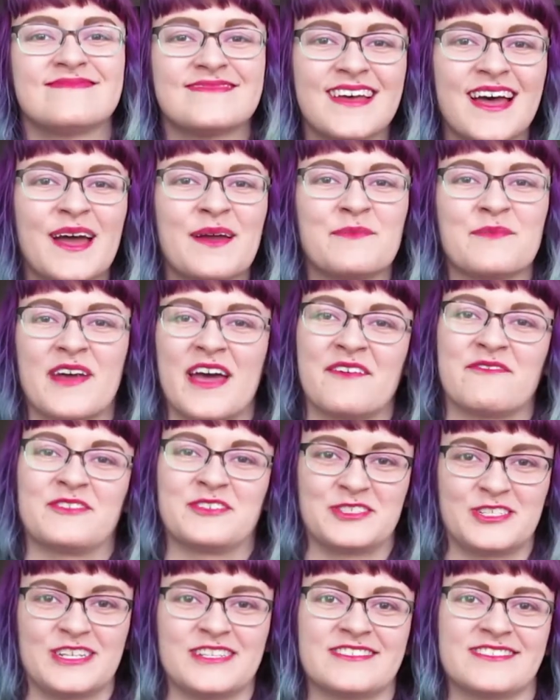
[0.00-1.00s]
I
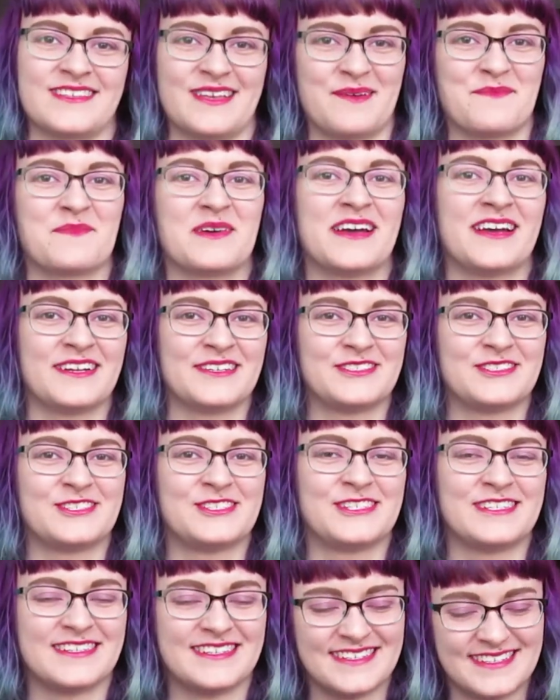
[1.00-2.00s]
haven't changed that
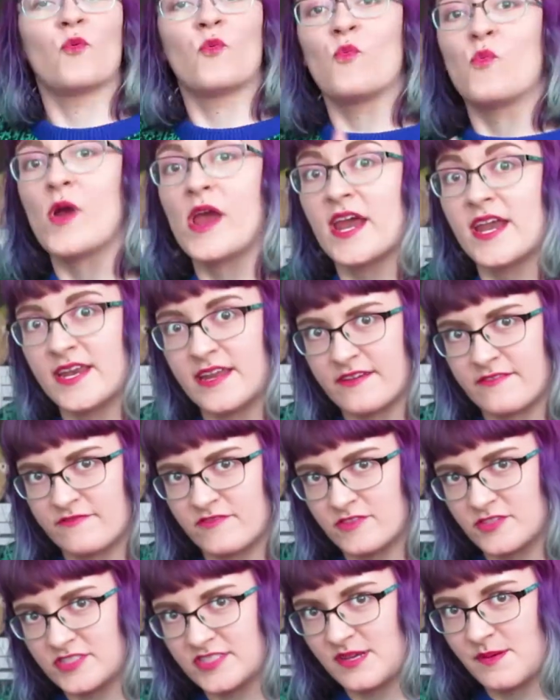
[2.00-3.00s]
much. Waiting
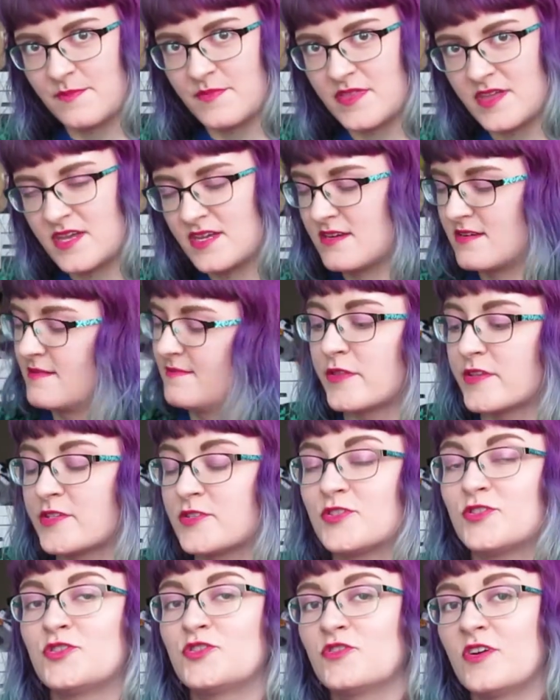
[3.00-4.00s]
for something. For the
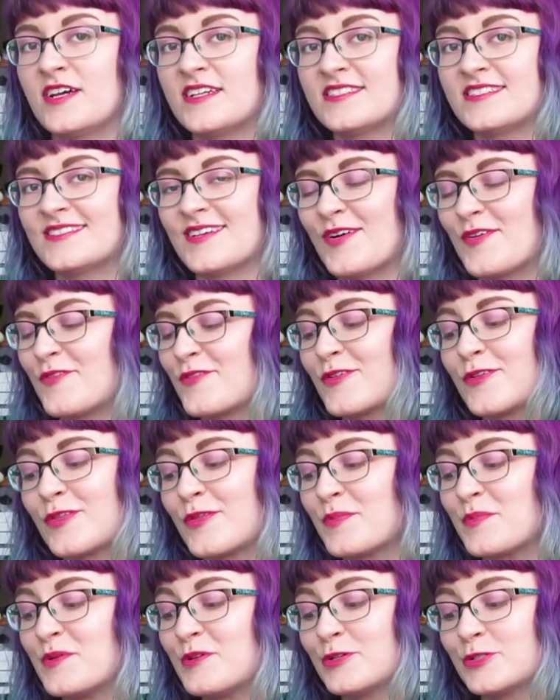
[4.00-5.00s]
stress over
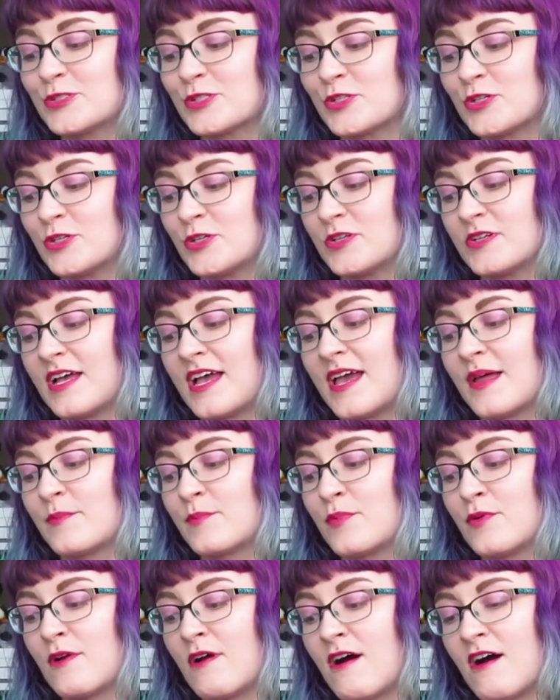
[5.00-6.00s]
the musical
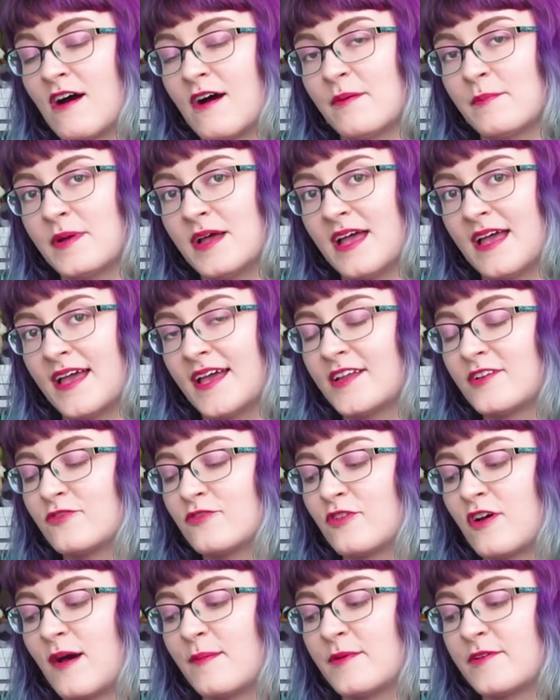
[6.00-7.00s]
and prom and
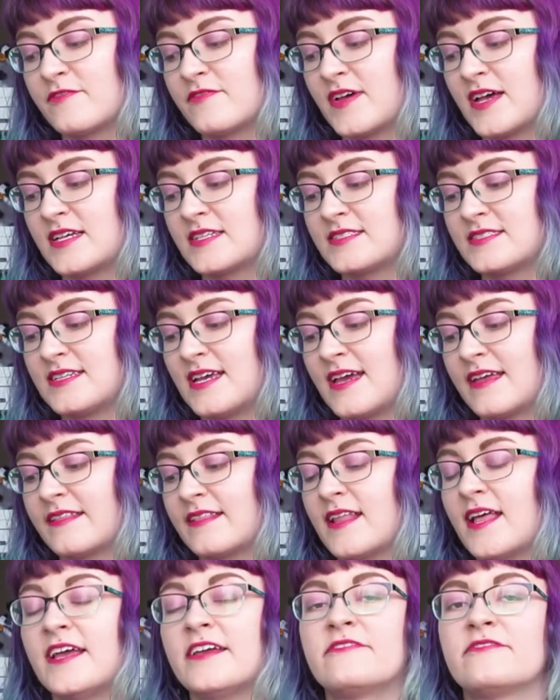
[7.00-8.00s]
drama fest
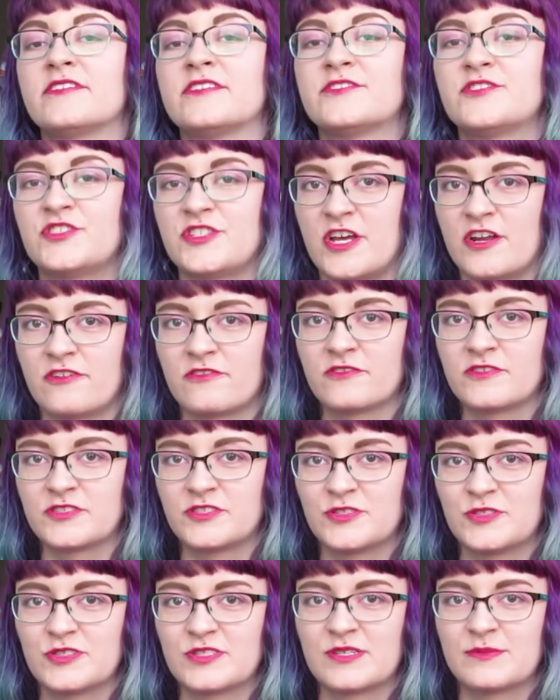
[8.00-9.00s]
and life in general
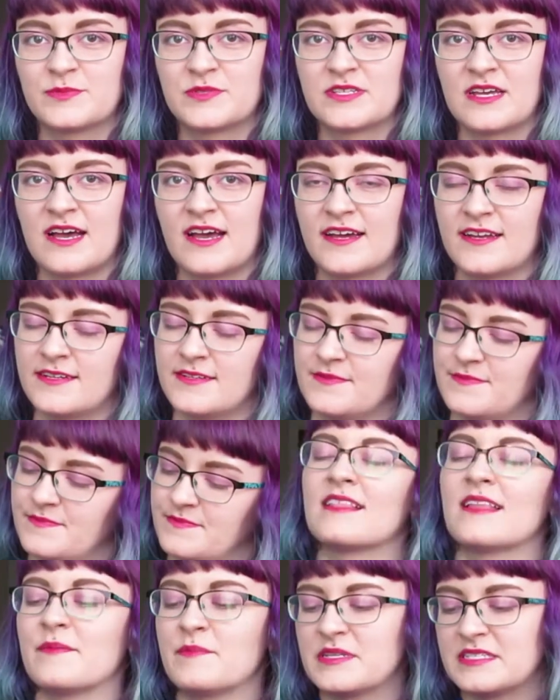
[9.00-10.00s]
to subside.
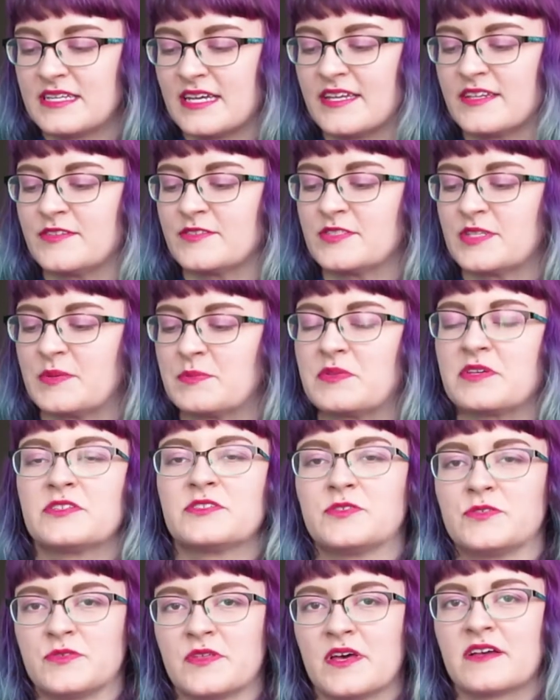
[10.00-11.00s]
Let me tell you something,
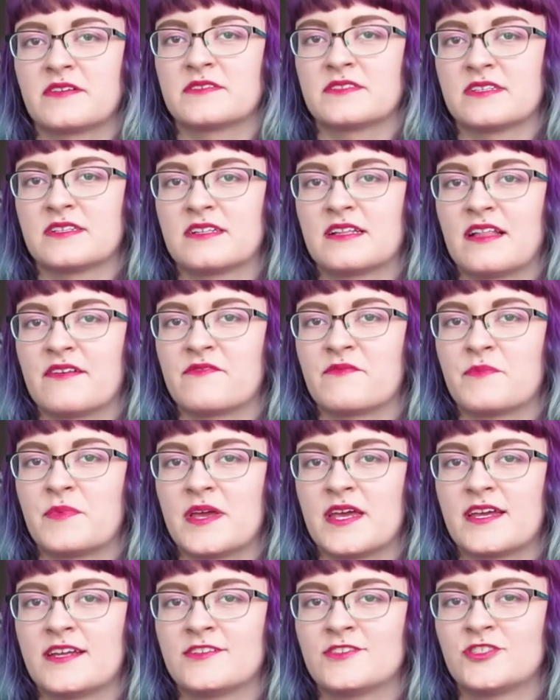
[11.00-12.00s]
2011
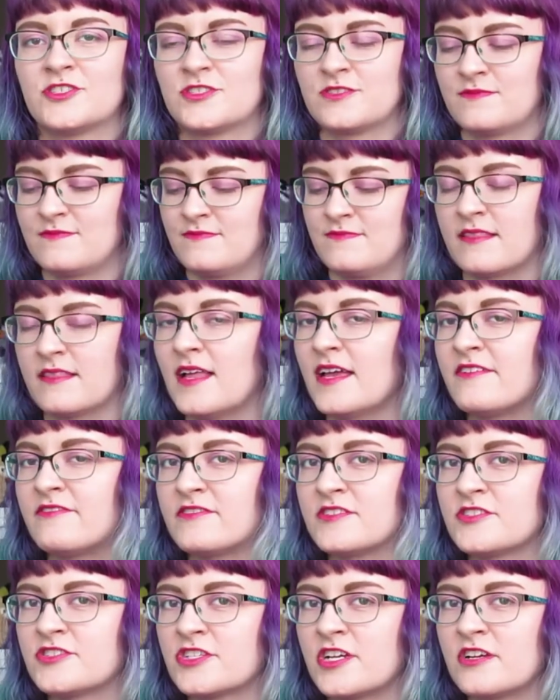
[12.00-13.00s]
Paige. Life
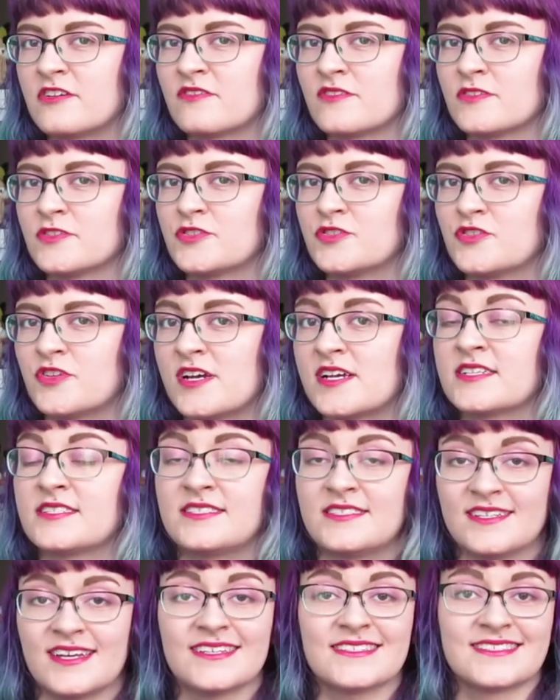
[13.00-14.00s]
in general stress
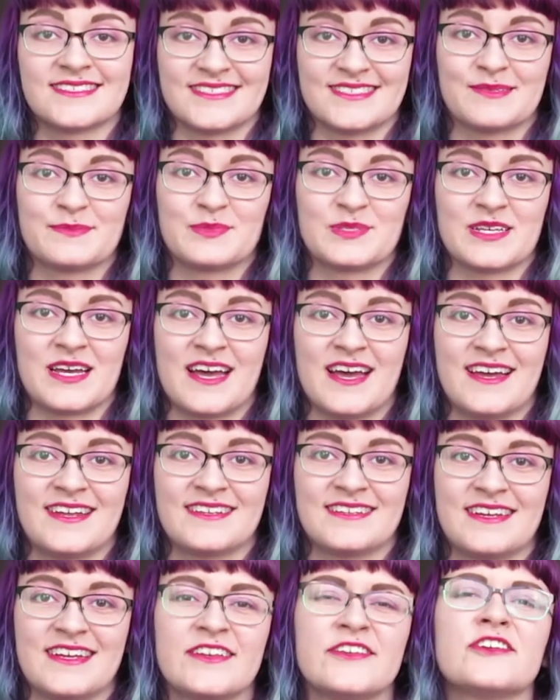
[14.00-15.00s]
doesn't
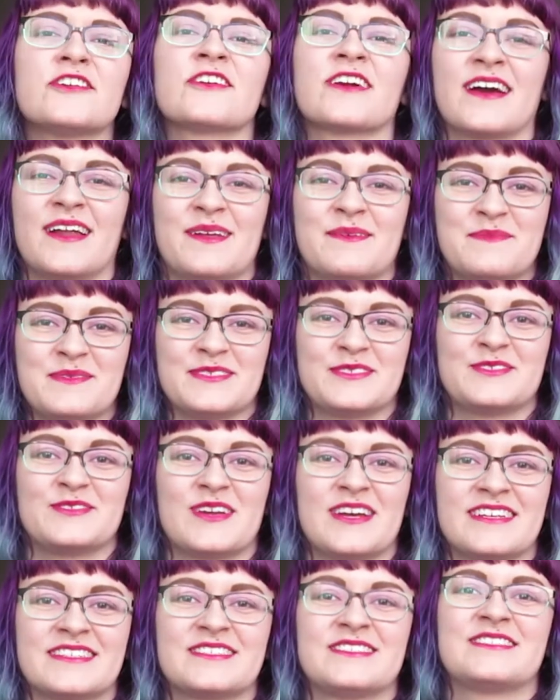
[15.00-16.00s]
subside, and you're gonna be
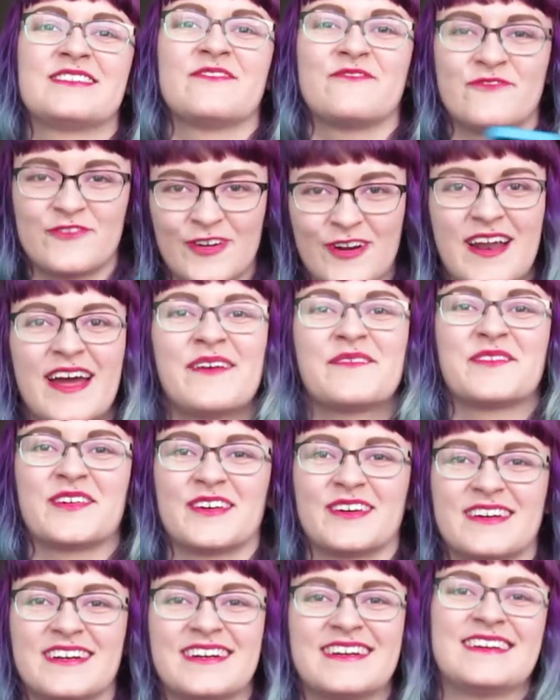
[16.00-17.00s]
stressed
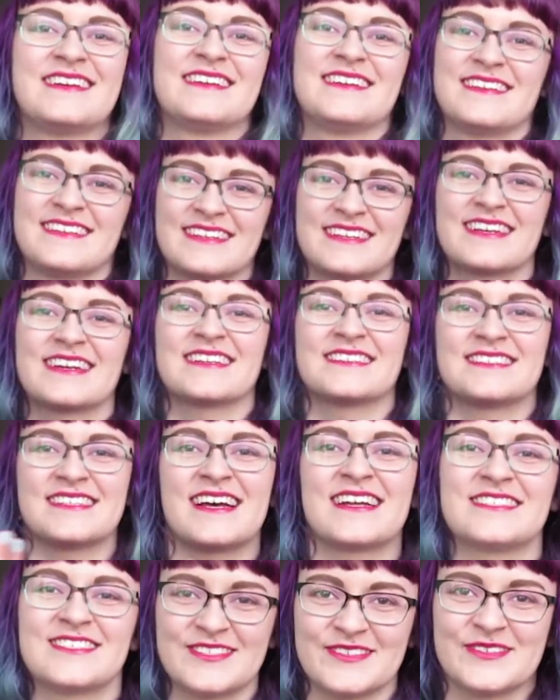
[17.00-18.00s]
forever. 'Cause
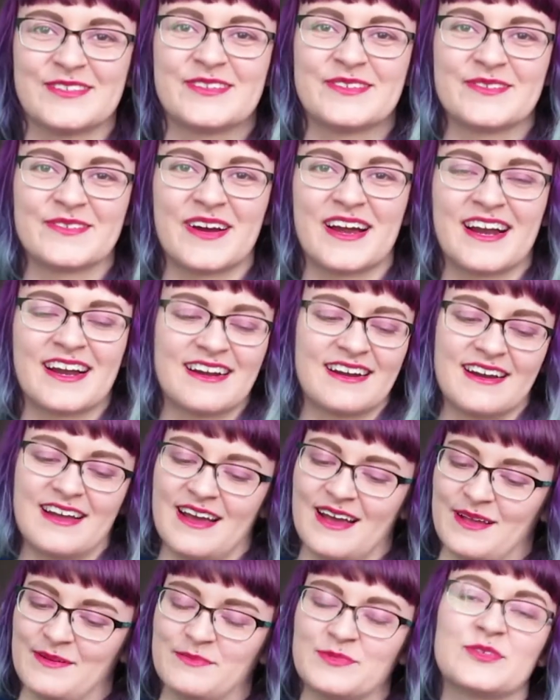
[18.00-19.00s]
that's who you are.
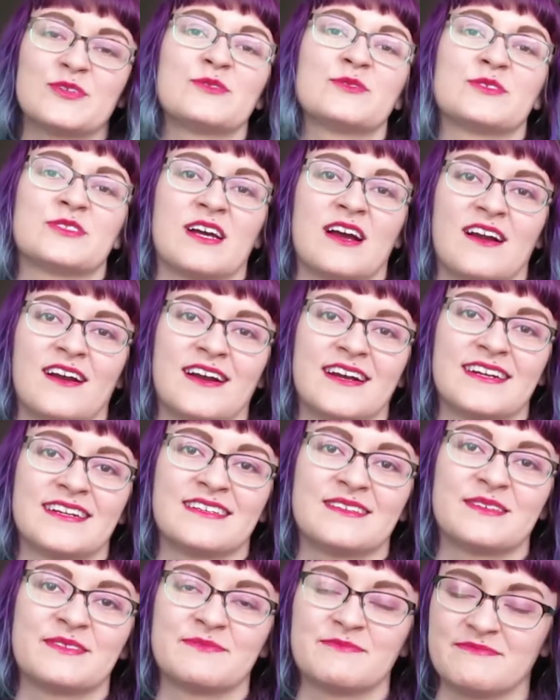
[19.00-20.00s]
I'm so sorry.
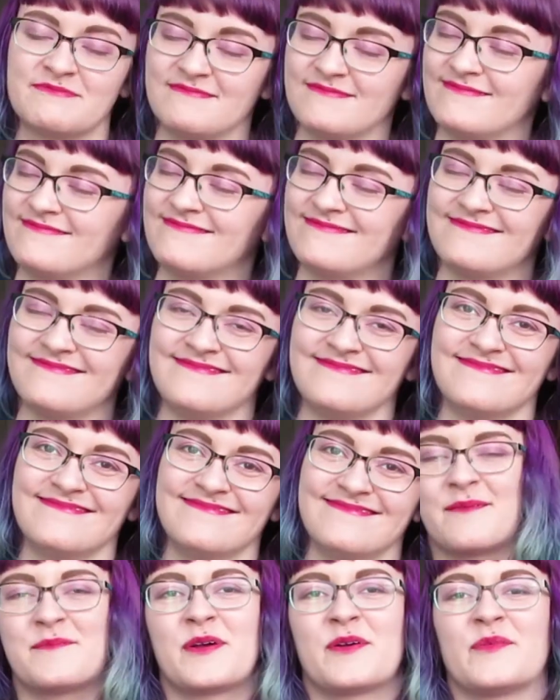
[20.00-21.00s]

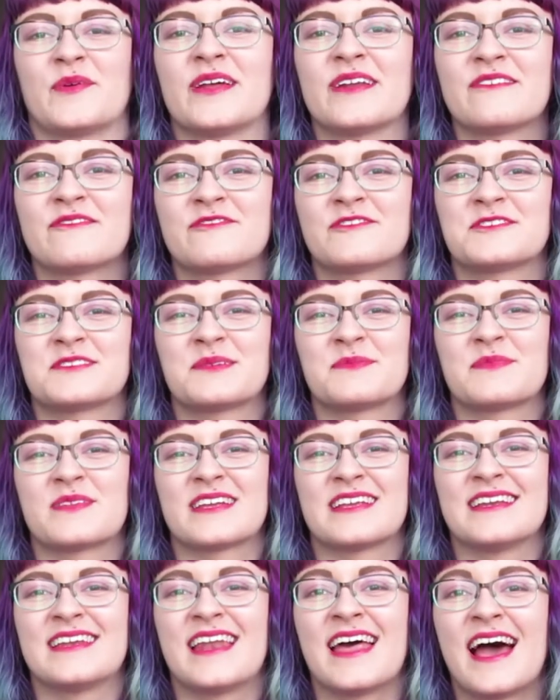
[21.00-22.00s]
Am I waiting for
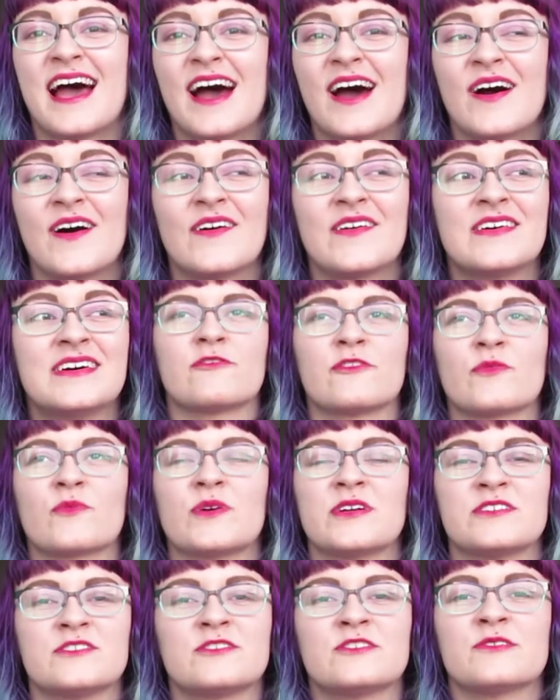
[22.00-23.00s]
something now? For
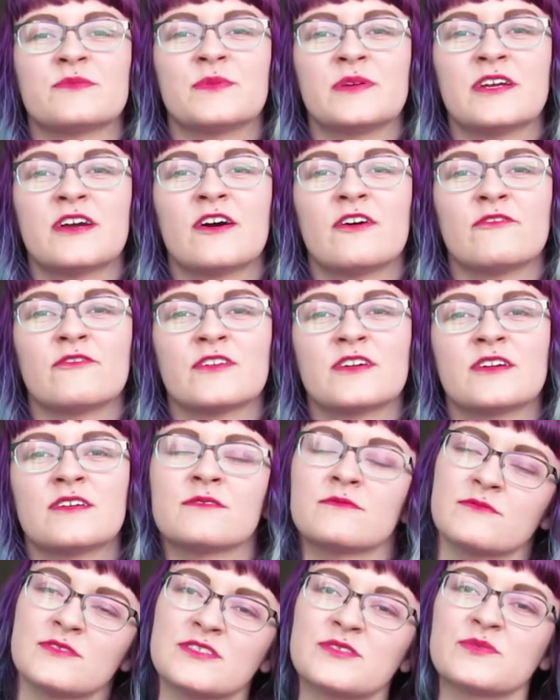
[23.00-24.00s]
winter to be over,
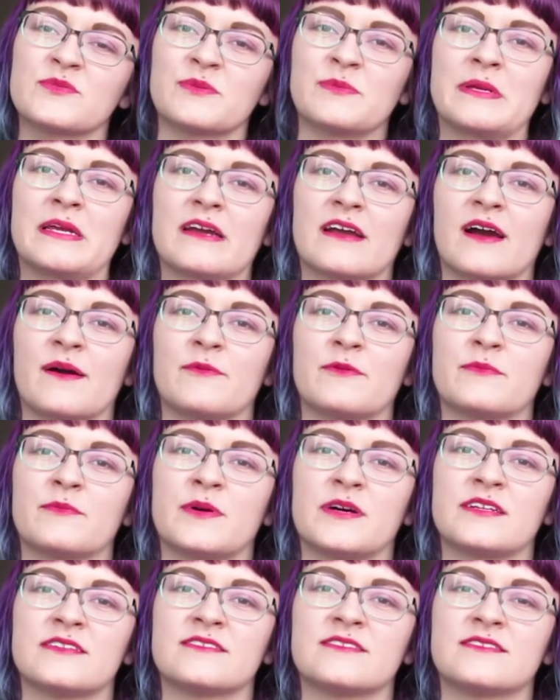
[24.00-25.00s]
which will be a couple
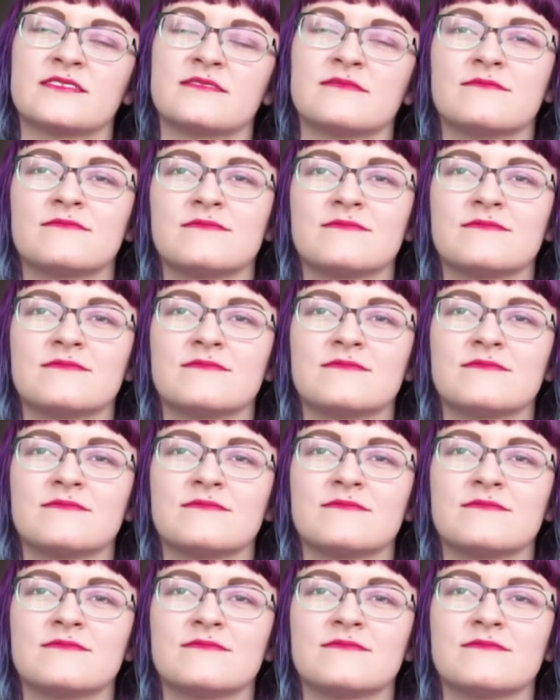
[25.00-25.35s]
months.